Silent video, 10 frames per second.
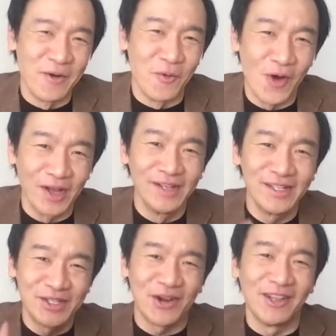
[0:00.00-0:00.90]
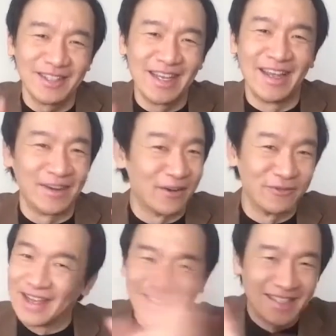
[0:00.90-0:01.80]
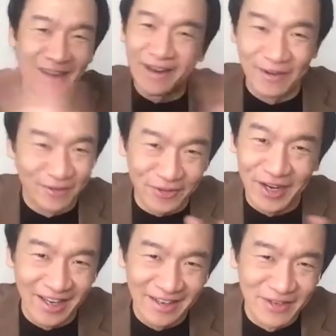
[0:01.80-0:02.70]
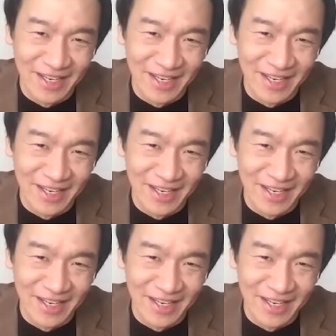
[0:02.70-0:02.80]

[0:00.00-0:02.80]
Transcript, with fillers: a one shot take of the entire fight.